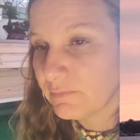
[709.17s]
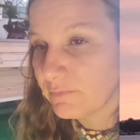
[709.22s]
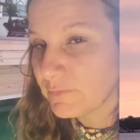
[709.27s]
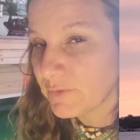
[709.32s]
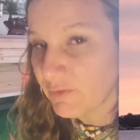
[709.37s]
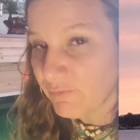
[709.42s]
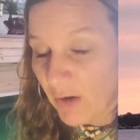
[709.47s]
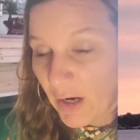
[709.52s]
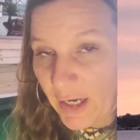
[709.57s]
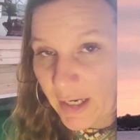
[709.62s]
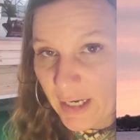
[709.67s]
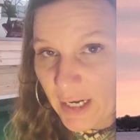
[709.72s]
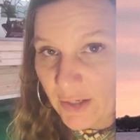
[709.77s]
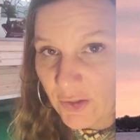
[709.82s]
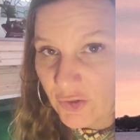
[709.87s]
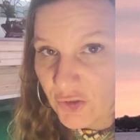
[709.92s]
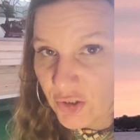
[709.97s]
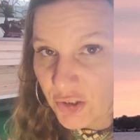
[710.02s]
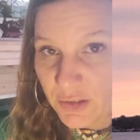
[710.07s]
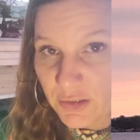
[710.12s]
divine
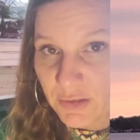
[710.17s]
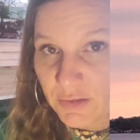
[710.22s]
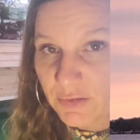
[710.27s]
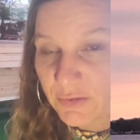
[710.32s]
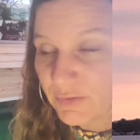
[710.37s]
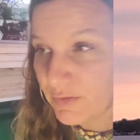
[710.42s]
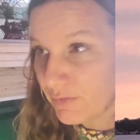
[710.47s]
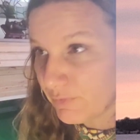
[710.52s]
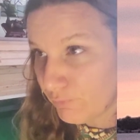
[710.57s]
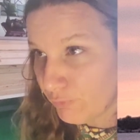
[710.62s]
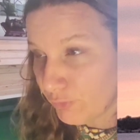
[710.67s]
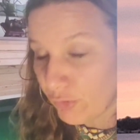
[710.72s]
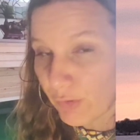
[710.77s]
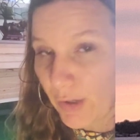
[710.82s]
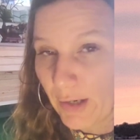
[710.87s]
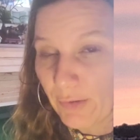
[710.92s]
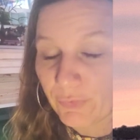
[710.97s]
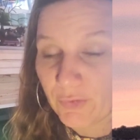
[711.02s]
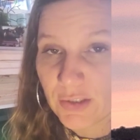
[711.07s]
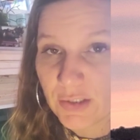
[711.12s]
energy
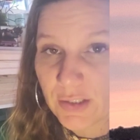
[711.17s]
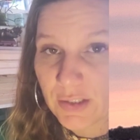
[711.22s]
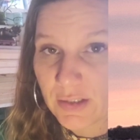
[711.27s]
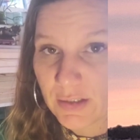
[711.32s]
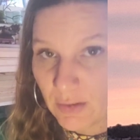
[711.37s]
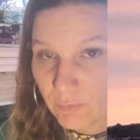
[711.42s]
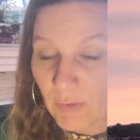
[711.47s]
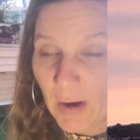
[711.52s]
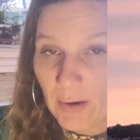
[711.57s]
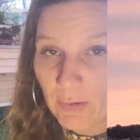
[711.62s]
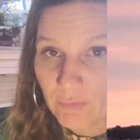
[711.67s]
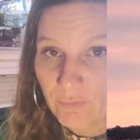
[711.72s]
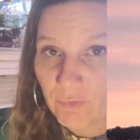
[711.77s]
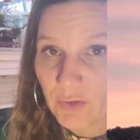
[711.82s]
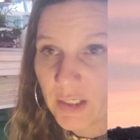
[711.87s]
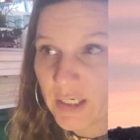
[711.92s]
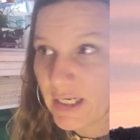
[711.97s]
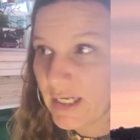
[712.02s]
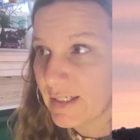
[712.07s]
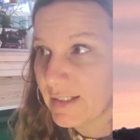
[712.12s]
throughout this round of
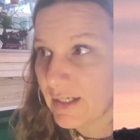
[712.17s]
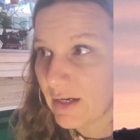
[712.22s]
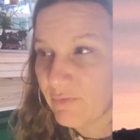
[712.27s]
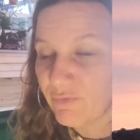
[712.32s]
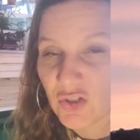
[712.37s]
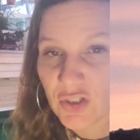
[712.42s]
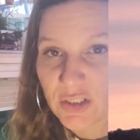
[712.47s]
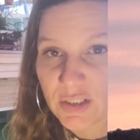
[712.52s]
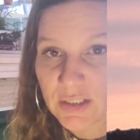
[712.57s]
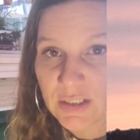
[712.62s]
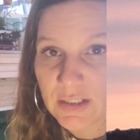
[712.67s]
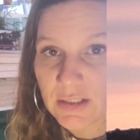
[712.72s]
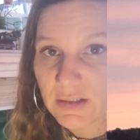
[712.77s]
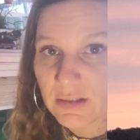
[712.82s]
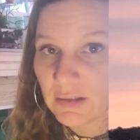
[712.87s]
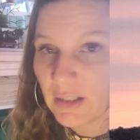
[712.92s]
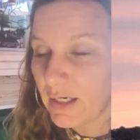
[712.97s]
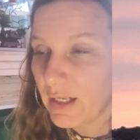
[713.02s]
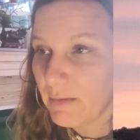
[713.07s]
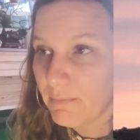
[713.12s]
readings, of just
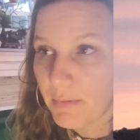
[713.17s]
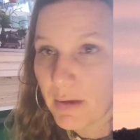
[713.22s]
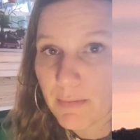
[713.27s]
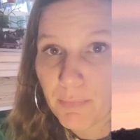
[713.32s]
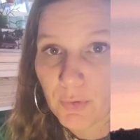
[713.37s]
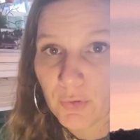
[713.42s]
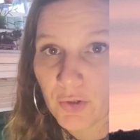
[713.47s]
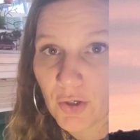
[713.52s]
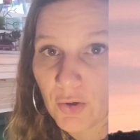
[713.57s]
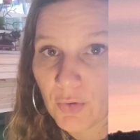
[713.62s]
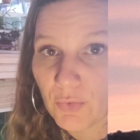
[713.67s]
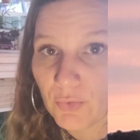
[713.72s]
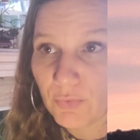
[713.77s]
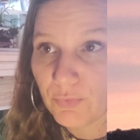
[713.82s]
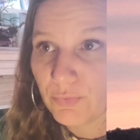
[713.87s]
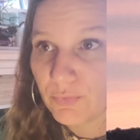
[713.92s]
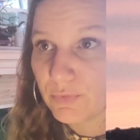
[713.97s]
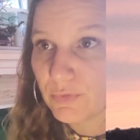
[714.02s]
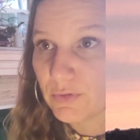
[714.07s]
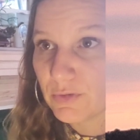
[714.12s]
letting people know
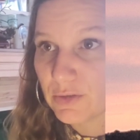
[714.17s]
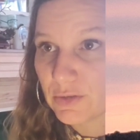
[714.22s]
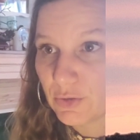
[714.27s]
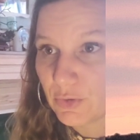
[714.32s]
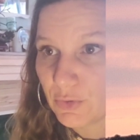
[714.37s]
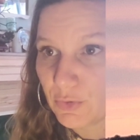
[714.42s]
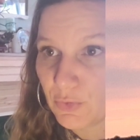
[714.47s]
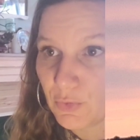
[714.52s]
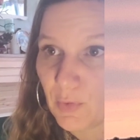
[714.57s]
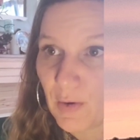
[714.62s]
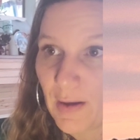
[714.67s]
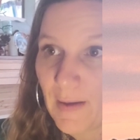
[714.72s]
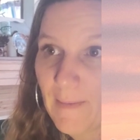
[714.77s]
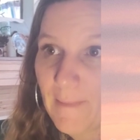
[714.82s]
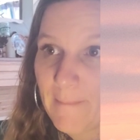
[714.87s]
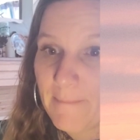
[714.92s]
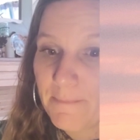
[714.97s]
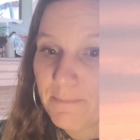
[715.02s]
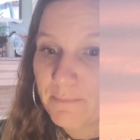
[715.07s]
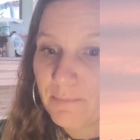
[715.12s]
to
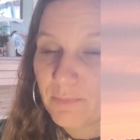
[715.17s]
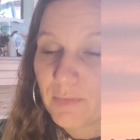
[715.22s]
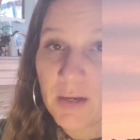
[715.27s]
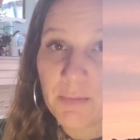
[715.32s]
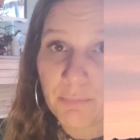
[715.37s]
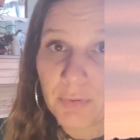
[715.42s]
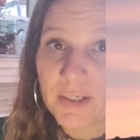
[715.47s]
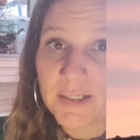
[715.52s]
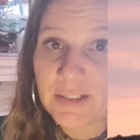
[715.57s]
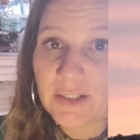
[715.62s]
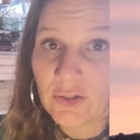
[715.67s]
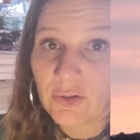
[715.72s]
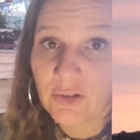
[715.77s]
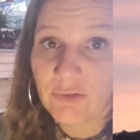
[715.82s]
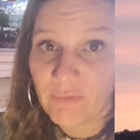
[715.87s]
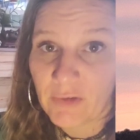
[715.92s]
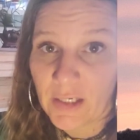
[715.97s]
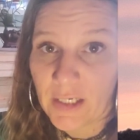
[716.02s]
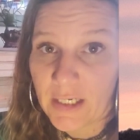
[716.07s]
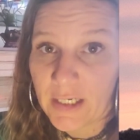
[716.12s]
embrace their
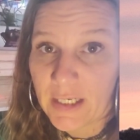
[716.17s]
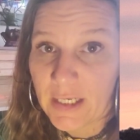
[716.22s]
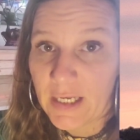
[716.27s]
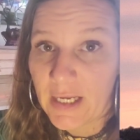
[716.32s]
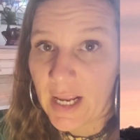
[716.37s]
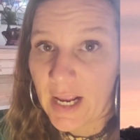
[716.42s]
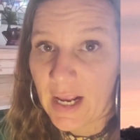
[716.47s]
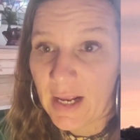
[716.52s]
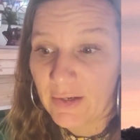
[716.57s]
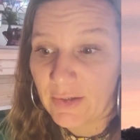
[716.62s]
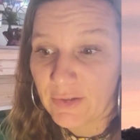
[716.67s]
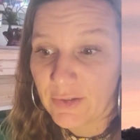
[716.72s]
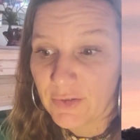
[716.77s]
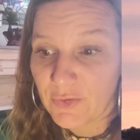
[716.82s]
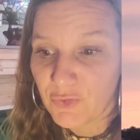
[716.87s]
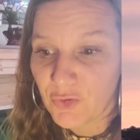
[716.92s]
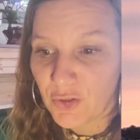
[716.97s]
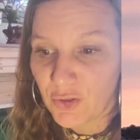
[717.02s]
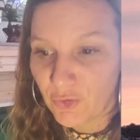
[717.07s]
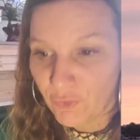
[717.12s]
divinity and
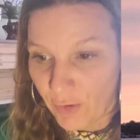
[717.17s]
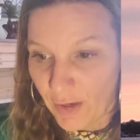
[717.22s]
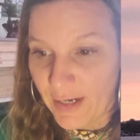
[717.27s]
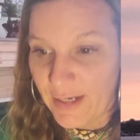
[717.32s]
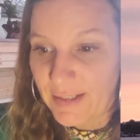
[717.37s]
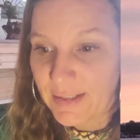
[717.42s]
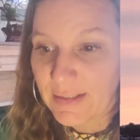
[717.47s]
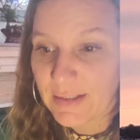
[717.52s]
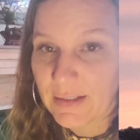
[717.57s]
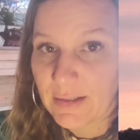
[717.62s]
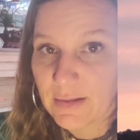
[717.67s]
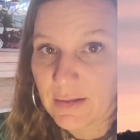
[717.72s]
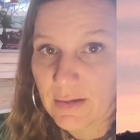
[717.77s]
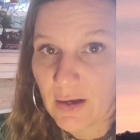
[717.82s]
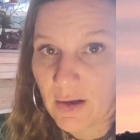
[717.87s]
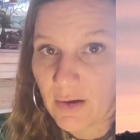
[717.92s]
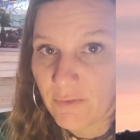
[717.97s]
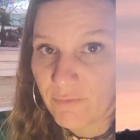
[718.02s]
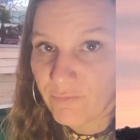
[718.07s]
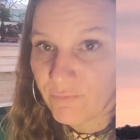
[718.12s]
the grace
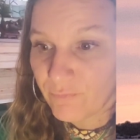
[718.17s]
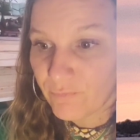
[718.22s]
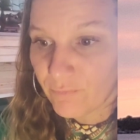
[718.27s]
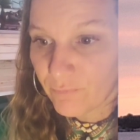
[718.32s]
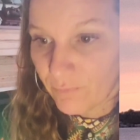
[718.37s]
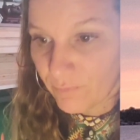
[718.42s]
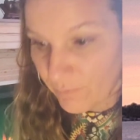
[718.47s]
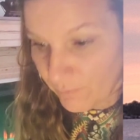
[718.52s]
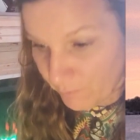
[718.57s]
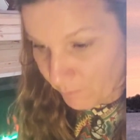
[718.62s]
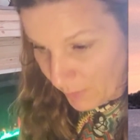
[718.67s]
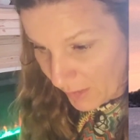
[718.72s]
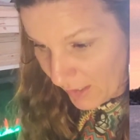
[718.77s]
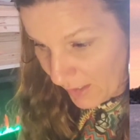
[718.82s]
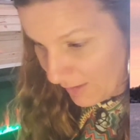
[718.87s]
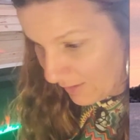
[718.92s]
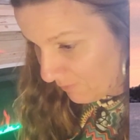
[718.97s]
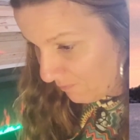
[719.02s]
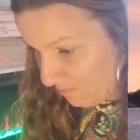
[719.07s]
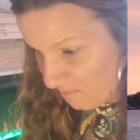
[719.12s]
of
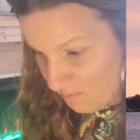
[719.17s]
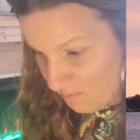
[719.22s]
being